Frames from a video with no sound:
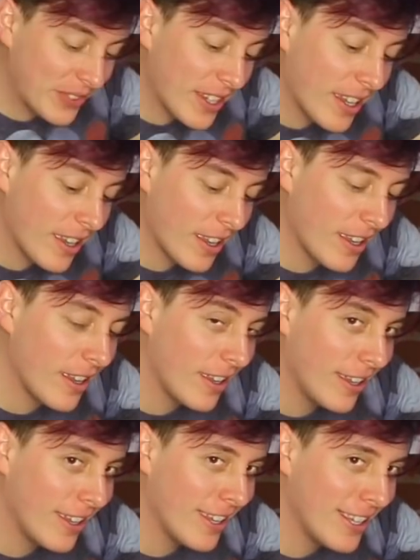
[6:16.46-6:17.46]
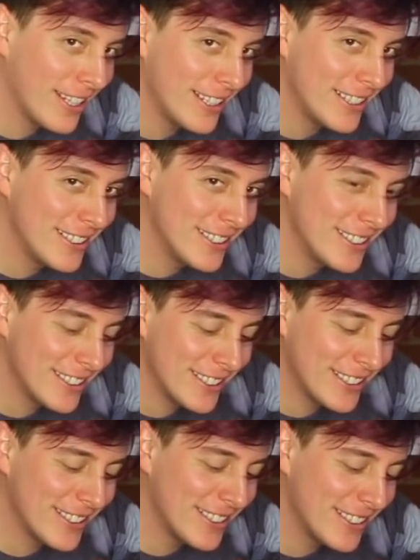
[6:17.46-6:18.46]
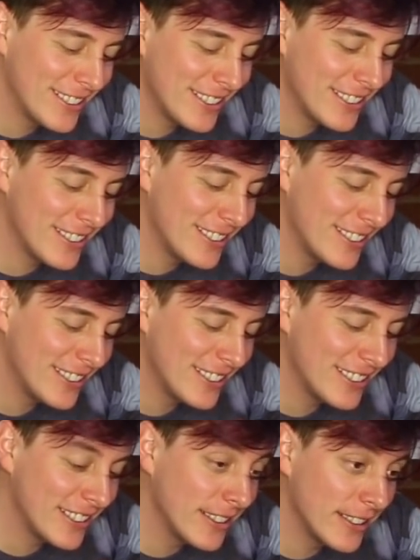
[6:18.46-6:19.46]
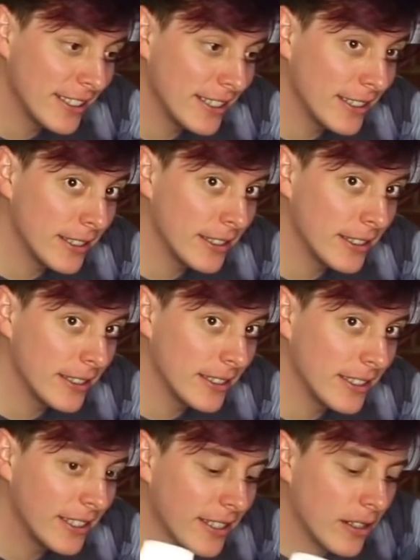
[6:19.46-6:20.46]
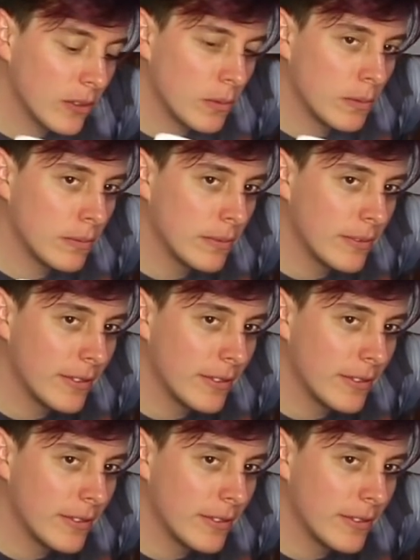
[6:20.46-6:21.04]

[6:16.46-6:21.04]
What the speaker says: (not speaking)